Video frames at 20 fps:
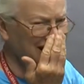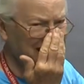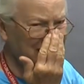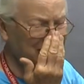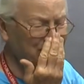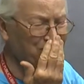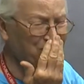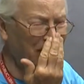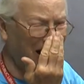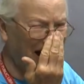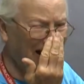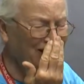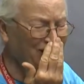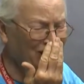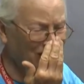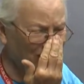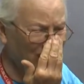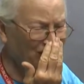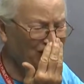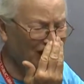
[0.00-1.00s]

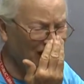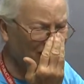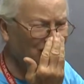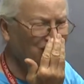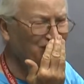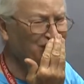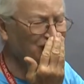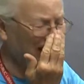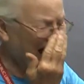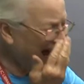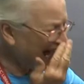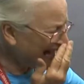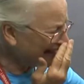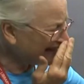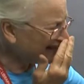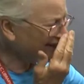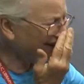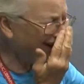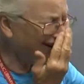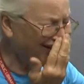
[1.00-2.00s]
Spider fell
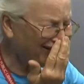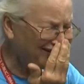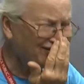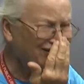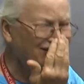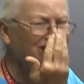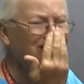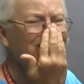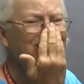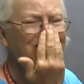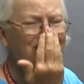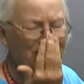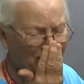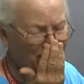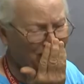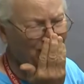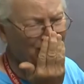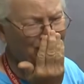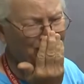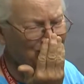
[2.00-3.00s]
flat on her
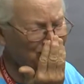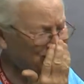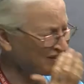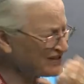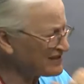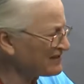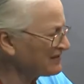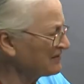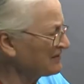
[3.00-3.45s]
nose.